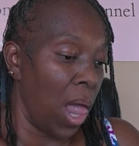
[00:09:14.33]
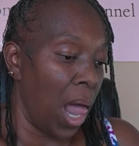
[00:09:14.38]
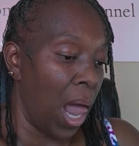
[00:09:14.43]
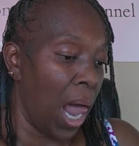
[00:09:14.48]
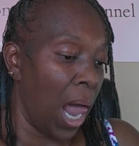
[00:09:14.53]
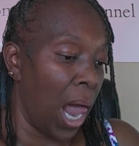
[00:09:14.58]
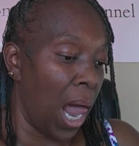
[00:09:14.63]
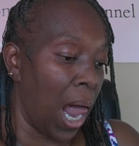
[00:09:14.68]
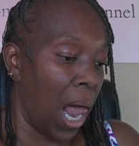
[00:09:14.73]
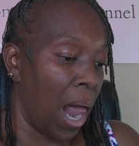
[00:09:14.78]

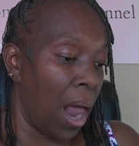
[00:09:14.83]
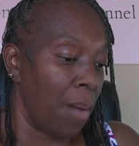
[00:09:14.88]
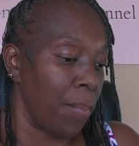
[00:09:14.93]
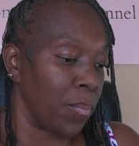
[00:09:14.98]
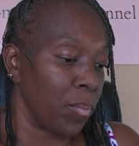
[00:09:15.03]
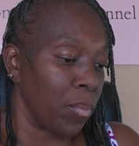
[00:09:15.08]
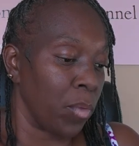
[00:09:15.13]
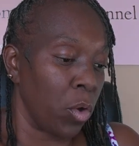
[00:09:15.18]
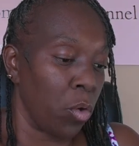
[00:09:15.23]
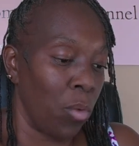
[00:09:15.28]

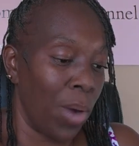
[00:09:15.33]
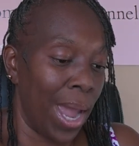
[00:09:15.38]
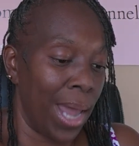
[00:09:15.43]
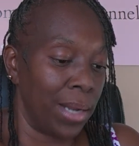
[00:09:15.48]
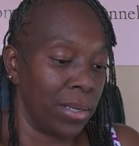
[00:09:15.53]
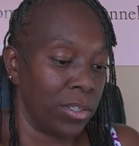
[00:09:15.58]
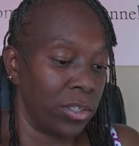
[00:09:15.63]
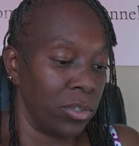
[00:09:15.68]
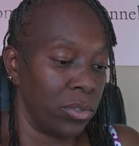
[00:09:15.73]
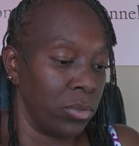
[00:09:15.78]
um,
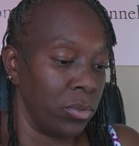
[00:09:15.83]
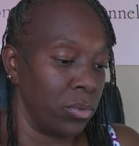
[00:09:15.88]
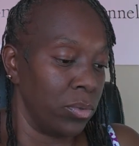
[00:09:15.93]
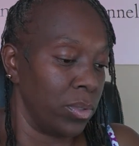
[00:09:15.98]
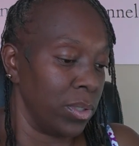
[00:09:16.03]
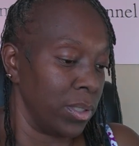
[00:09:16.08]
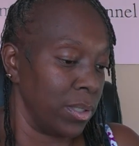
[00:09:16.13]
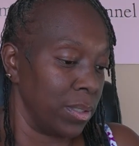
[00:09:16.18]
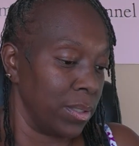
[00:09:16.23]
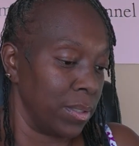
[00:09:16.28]
gratitude.